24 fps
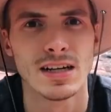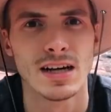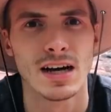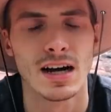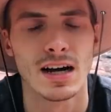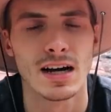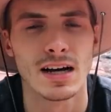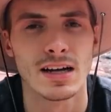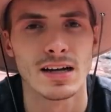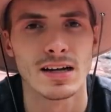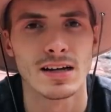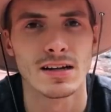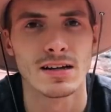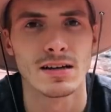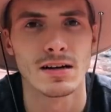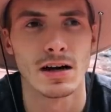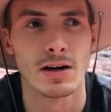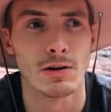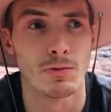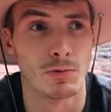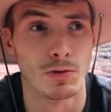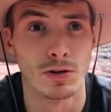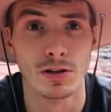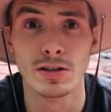I, I
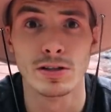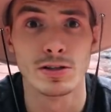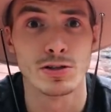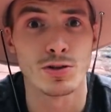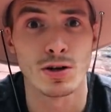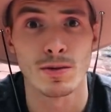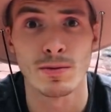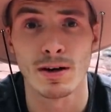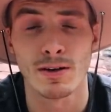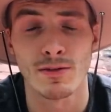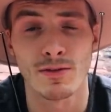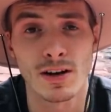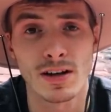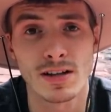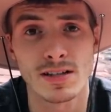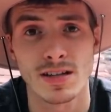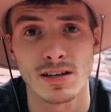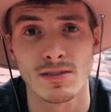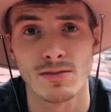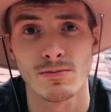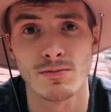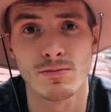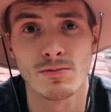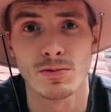really enjoy my friends.
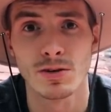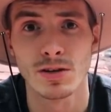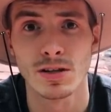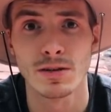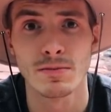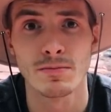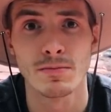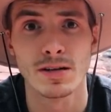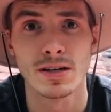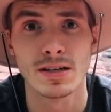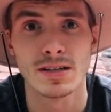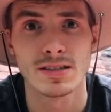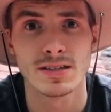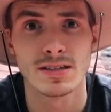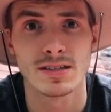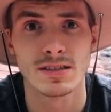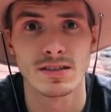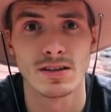I really miss,